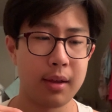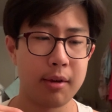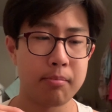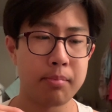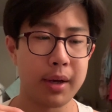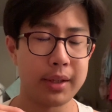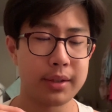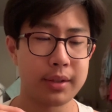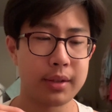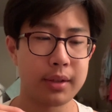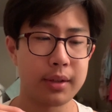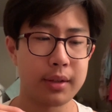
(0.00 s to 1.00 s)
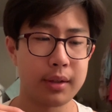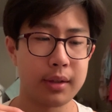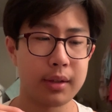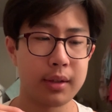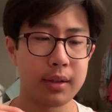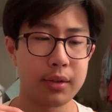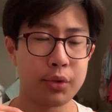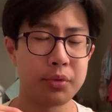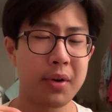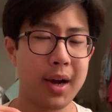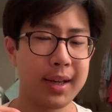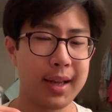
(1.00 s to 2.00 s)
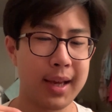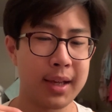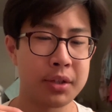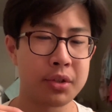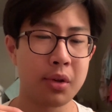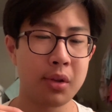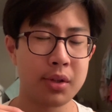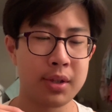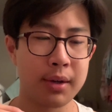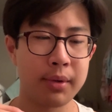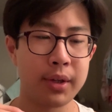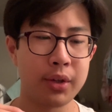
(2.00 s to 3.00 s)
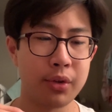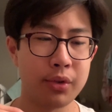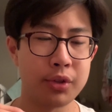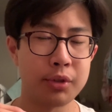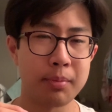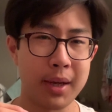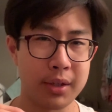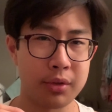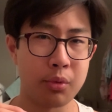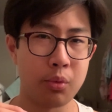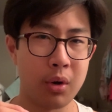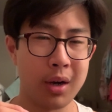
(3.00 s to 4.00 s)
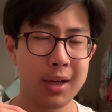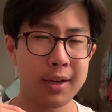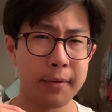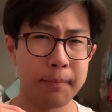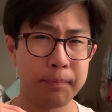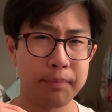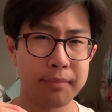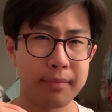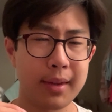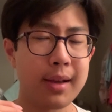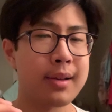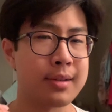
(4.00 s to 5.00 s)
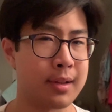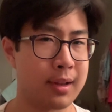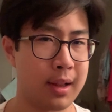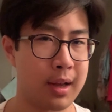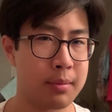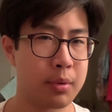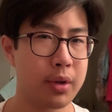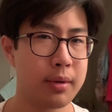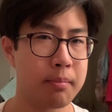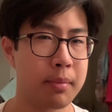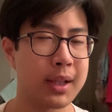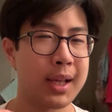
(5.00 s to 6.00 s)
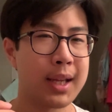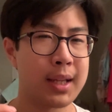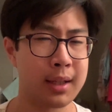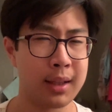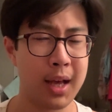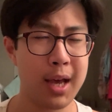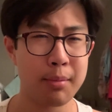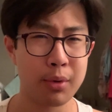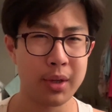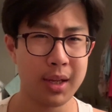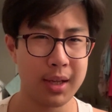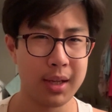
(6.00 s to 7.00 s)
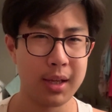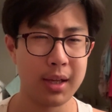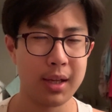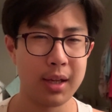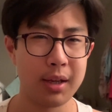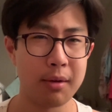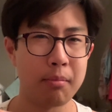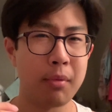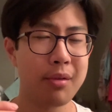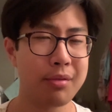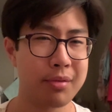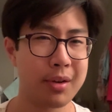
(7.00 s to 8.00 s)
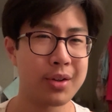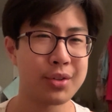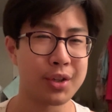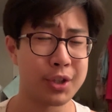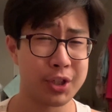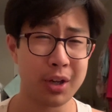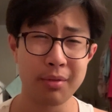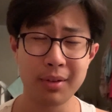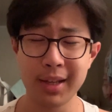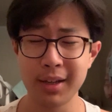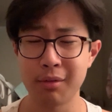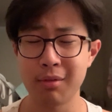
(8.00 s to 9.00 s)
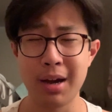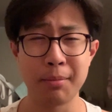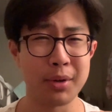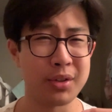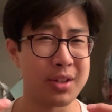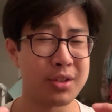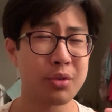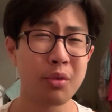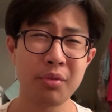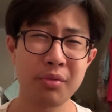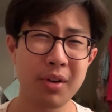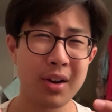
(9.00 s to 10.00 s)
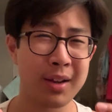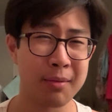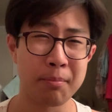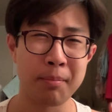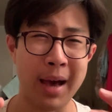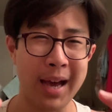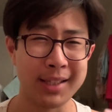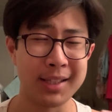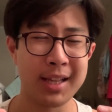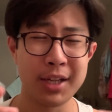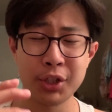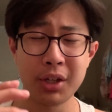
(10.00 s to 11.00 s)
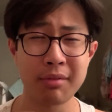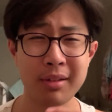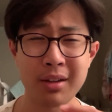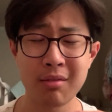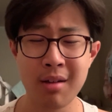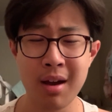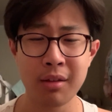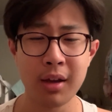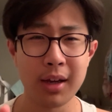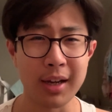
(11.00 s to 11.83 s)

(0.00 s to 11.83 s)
But to find a solitary good space to work is in the library. But then in the library, Motherfuckers are shuffling around because it's so fucking packed and they're shuffling around.